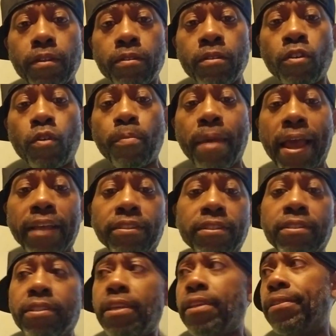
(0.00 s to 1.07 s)

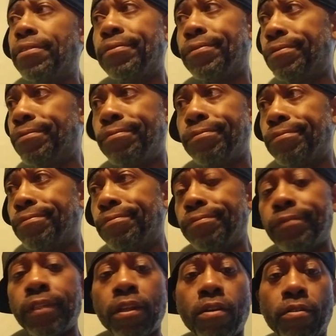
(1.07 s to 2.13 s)
masters in
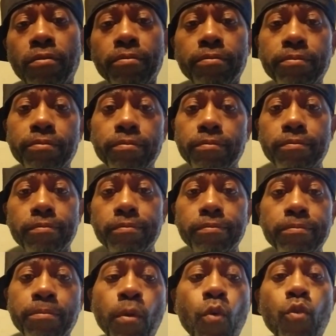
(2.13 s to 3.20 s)
you know
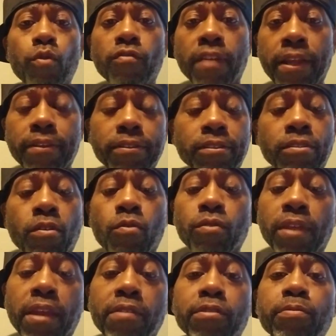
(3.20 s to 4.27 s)
mold, right? So
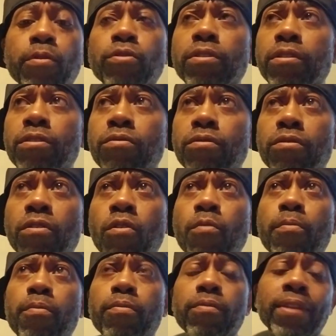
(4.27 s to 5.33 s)
they were supposed to go
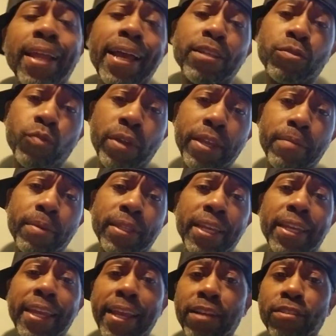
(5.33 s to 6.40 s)
last week, but they
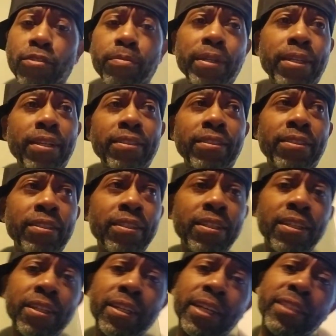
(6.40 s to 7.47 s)
canceled because
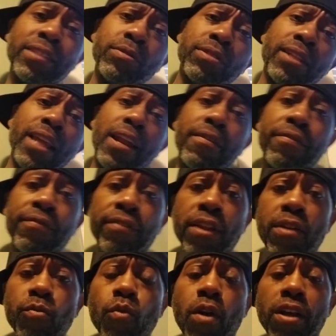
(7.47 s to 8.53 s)
I guess there was a lot of
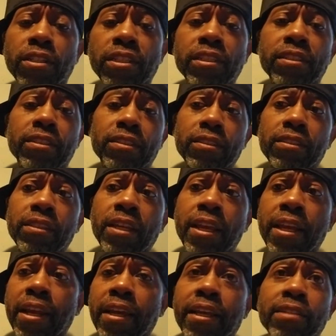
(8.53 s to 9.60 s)
flood watches,
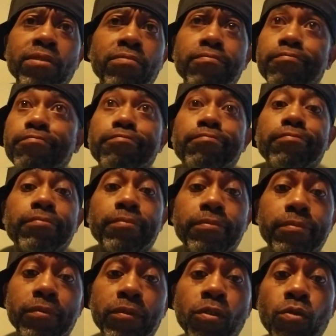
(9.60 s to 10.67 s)
and I guess
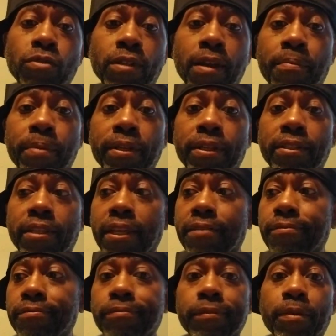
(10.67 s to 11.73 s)
those companies get
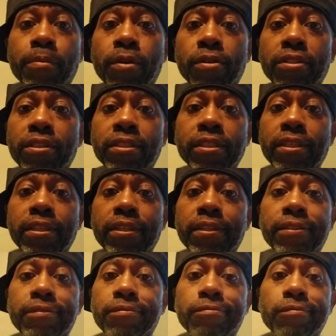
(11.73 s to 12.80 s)

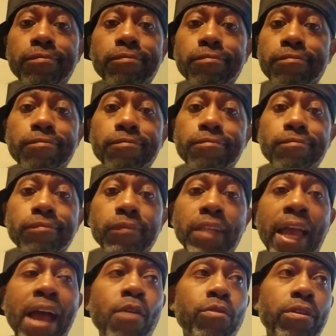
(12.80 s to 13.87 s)
emergency
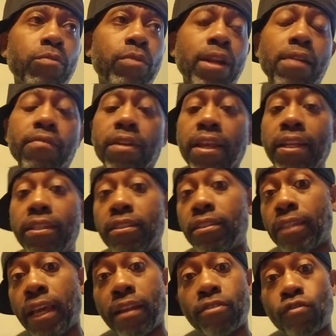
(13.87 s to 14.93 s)
out or whatever, and they just
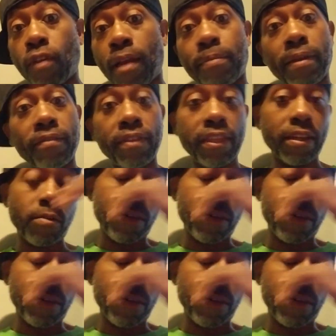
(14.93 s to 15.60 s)
got to drop everything or